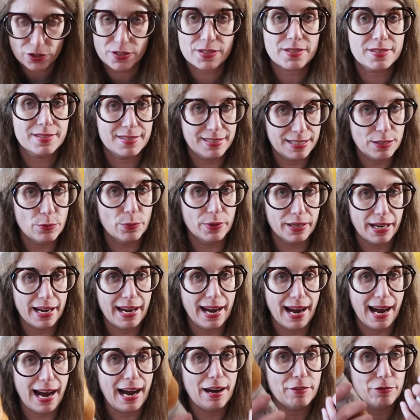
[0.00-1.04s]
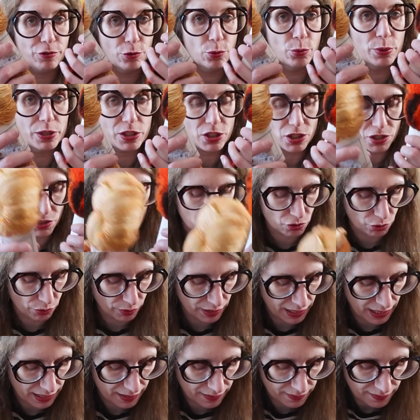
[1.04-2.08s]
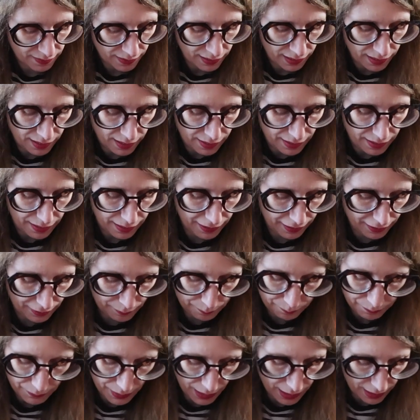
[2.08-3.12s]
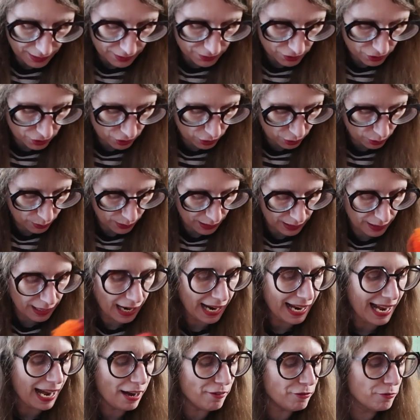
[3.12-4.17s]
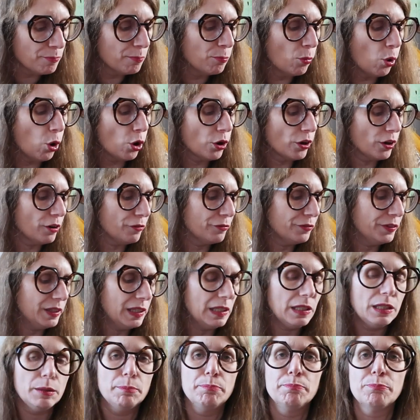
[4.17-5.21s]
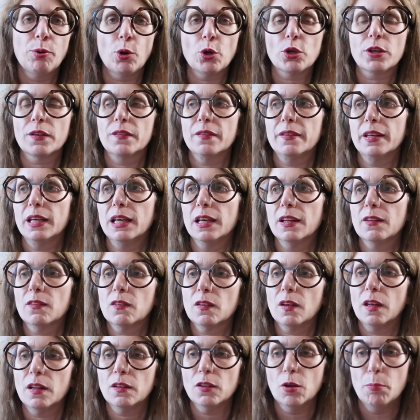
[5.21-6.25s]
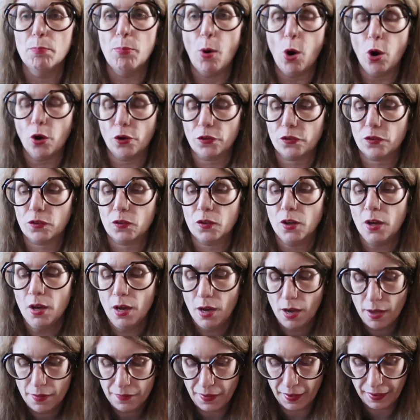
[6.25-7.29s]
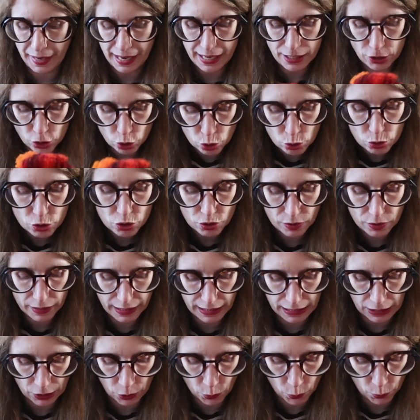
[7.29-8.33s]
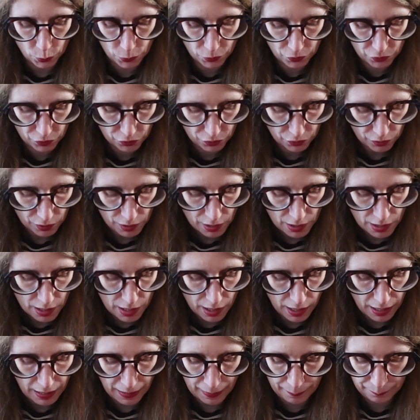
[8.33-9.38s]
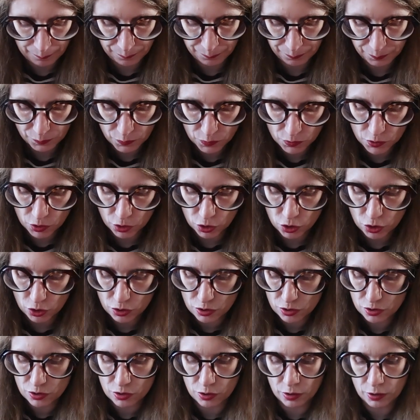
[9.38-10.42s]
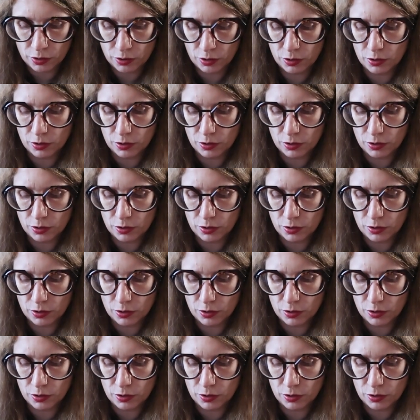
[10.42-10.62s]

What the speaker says: just see what I have, which is great. Yeah, so I have more of the burgundy. It's in the box that I usually use to just